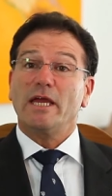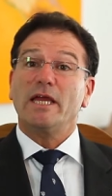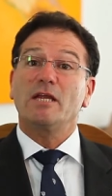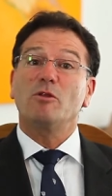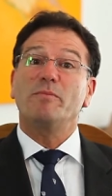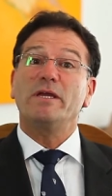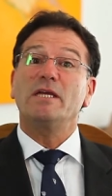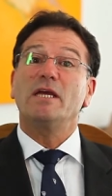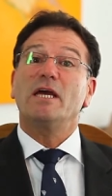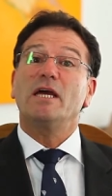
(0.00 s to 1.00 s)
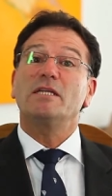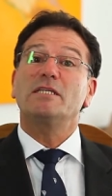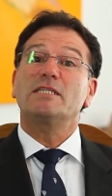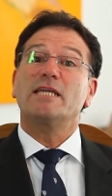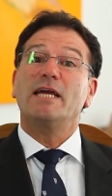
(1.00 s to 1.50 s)
It'll be
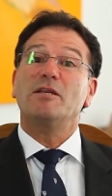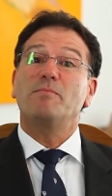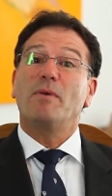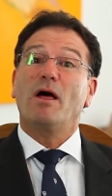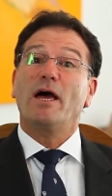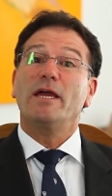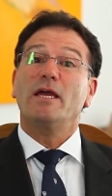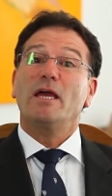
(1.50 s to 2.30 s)
dictated by